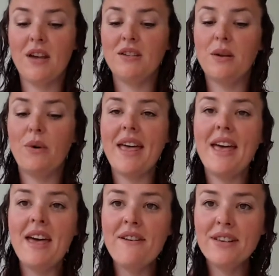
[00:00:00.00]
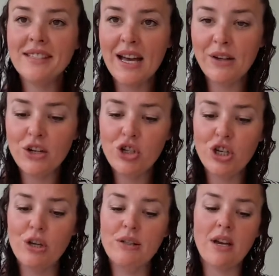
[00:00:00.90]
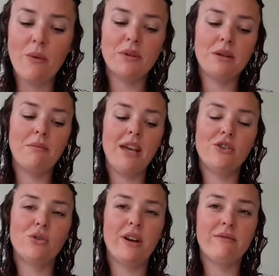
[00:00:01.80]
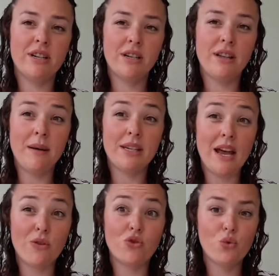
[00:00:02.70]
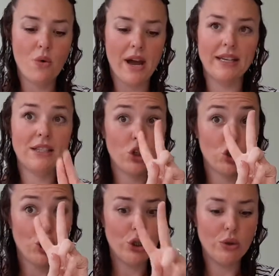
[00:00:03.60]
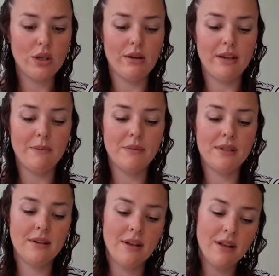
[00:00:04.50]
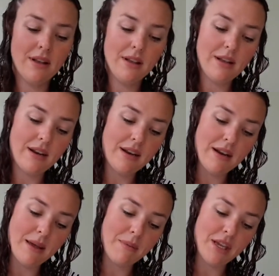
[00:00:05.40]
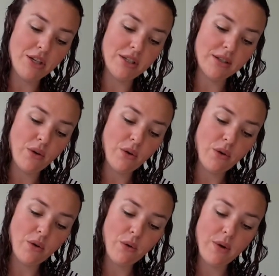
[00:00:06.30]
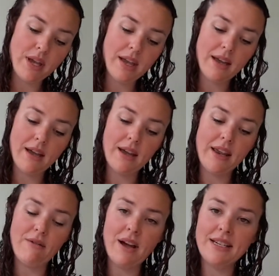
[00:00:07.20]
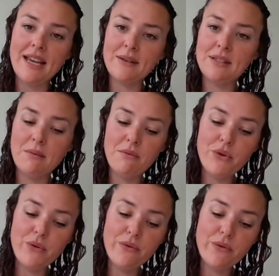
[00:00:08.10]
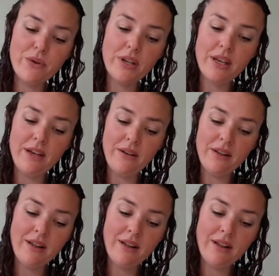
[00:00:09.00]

So whatever sound I choose, I want to make sure I've written that down twice, 2 times. Let me just quickly write down some more for you.